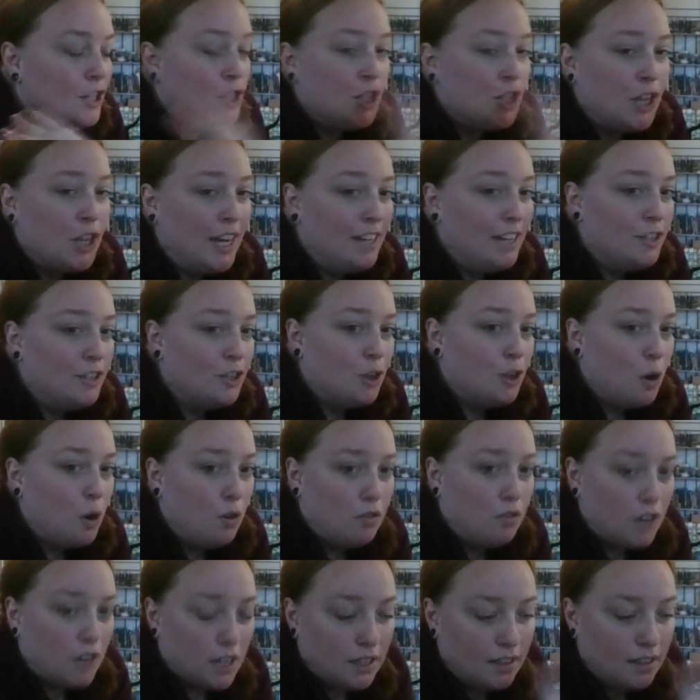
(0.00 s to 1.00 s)
change it
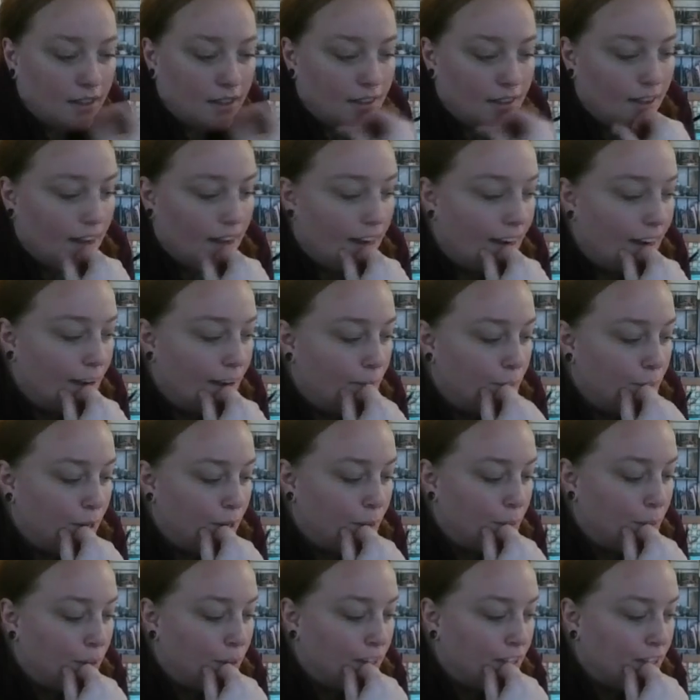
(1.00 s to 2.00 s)
over.
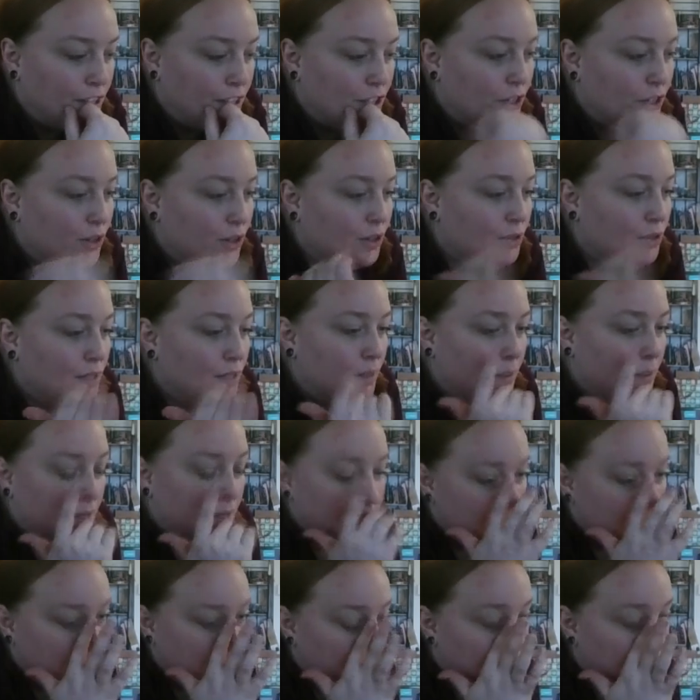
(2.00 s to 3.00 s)
But I wanted to show you some
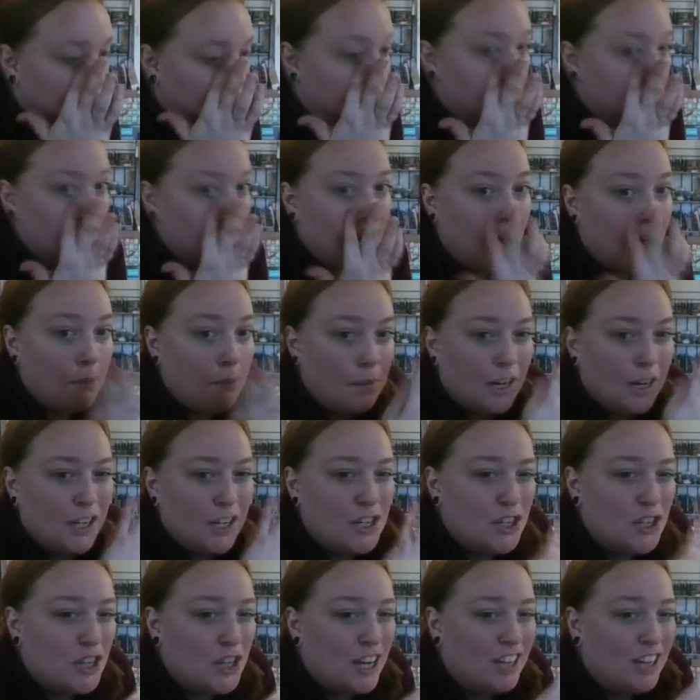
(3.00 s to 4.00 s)
of the stuff. Not
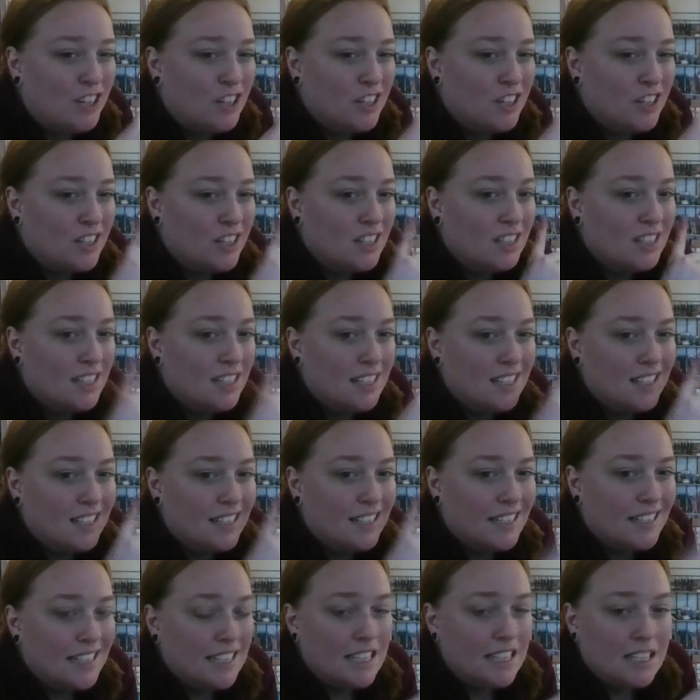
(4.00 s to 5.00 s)
much changes
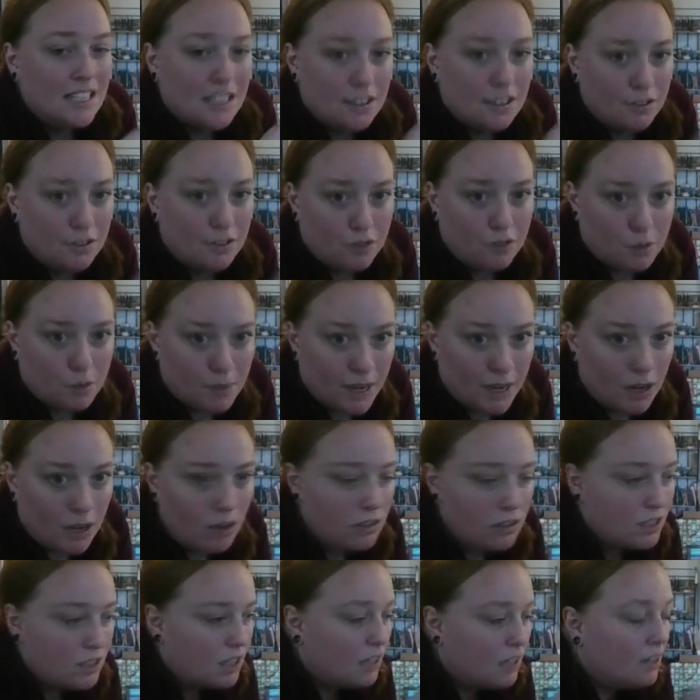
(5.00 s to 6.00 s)
season to season for my
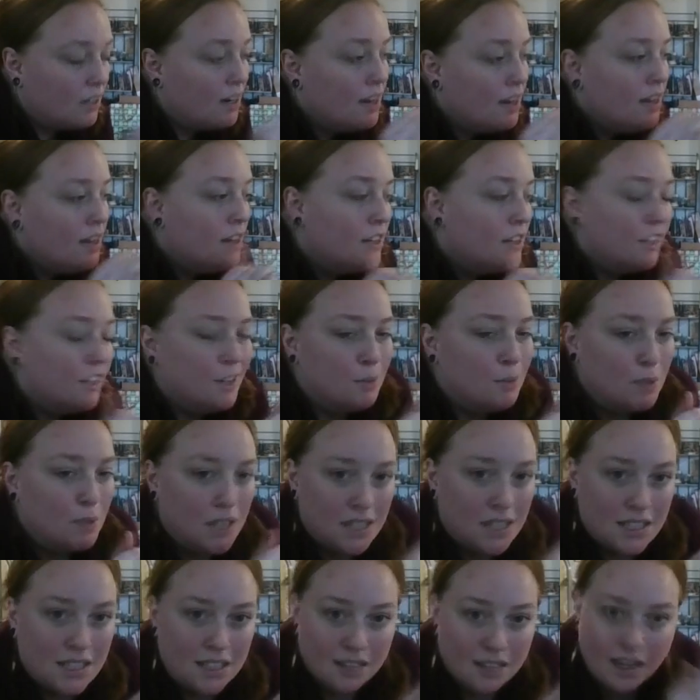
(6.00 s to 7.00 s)
altar, just
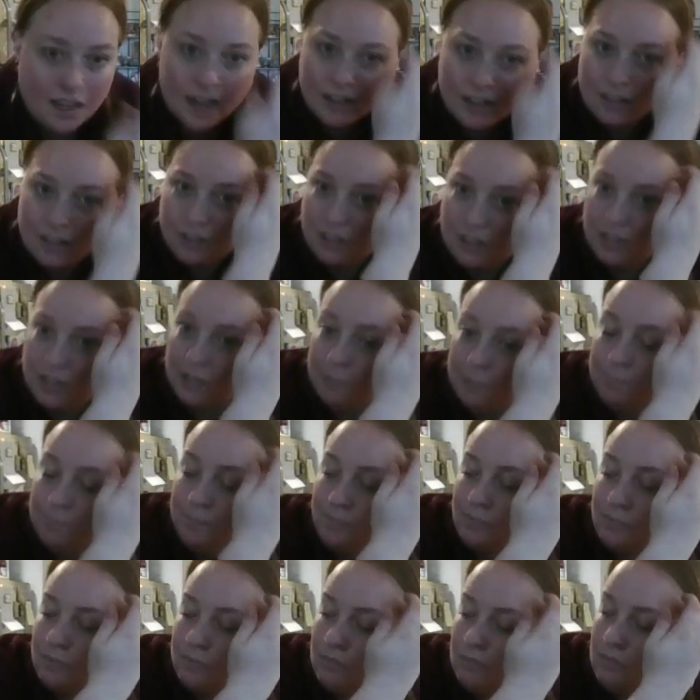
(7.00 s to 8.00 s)
because a lot of the
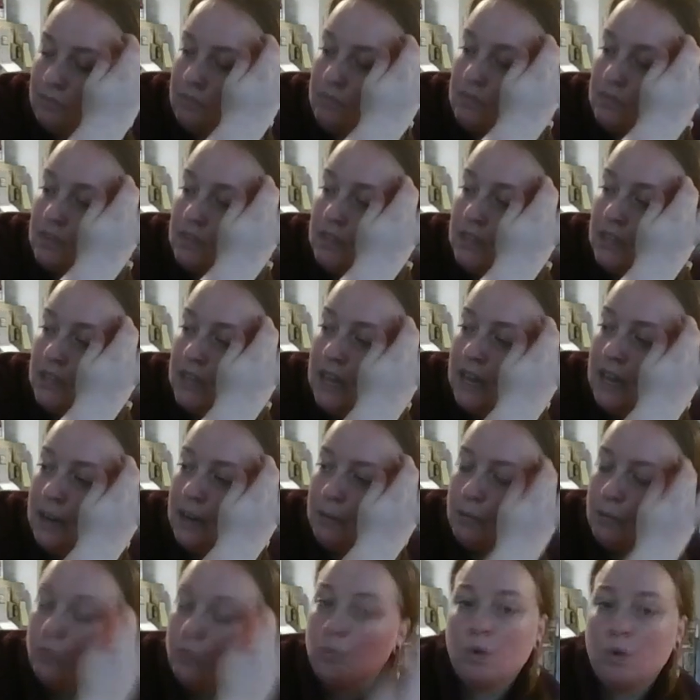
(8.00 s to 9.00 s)

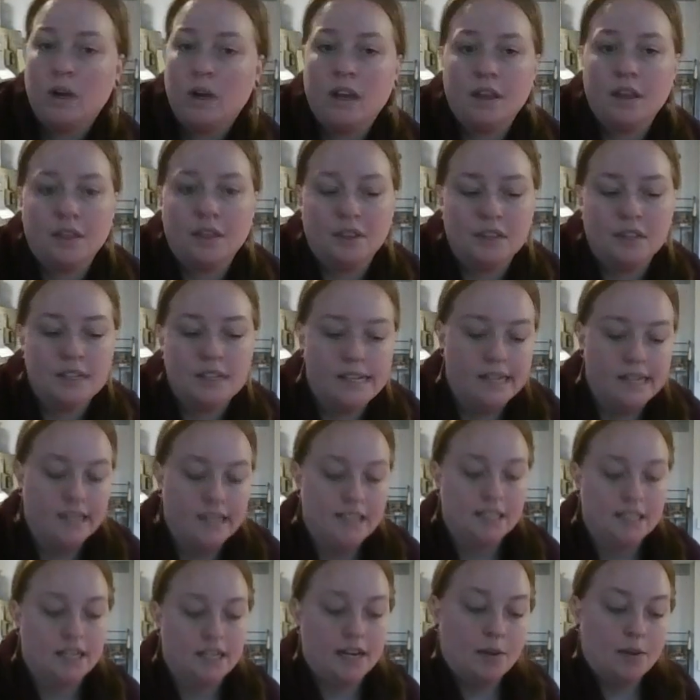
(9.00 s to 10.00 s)
one of the
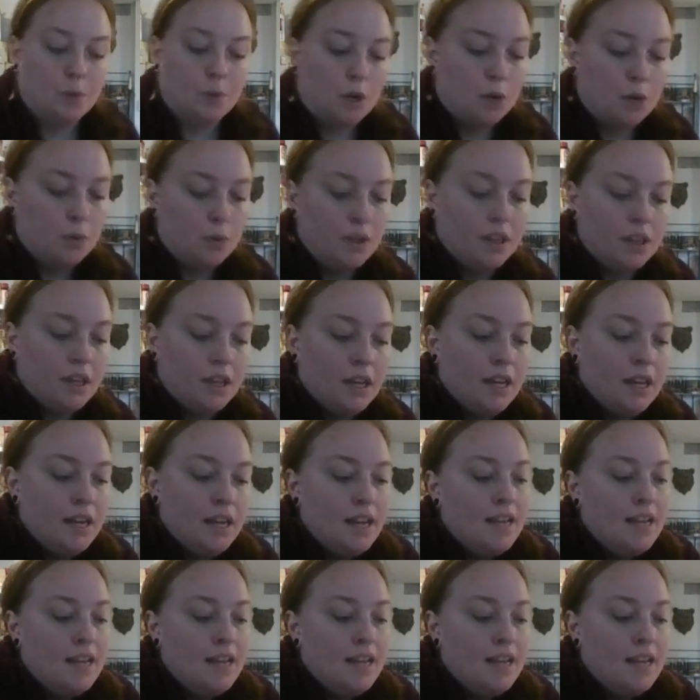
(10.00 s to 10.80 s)
deities that I work with